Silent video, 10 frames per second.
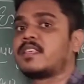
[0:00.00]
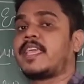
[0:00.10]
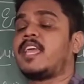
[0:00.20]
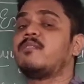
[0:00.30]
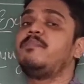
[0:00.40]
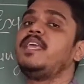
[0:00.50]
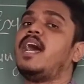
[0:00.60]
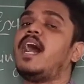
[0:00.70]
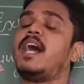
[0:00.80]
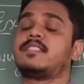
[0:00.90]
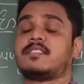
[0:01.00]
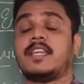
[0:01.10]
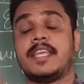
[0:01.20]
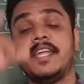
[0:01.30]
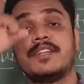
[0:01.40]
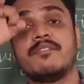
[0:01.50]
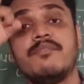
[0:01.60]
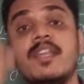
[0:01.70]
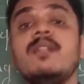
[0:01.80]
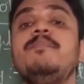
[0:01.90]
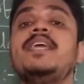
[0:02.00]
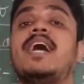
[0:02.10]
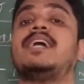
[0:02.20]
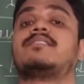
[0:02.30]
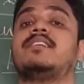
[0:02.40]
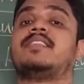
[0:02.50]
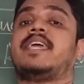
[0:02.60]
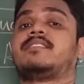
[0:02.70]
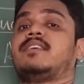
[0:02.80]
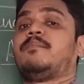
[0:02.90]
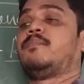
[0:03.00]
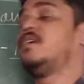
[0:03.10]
can be asked. It will be asked in the exam.